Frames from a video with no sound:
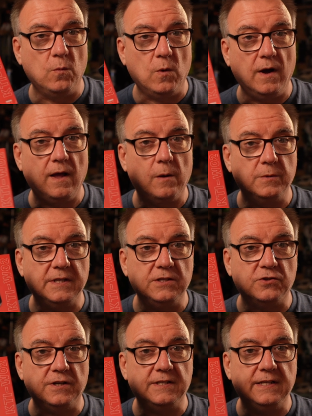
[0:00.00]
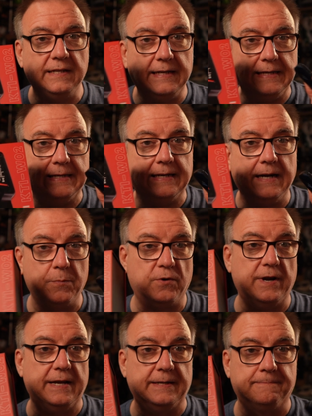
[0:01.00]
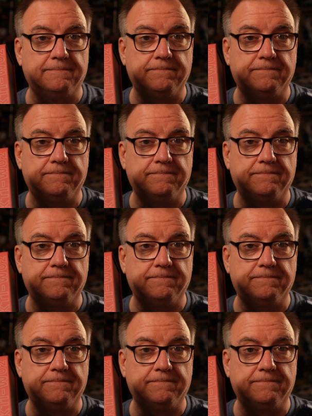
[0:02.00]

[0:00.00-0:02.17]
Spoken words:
why I was interested in an upgrade.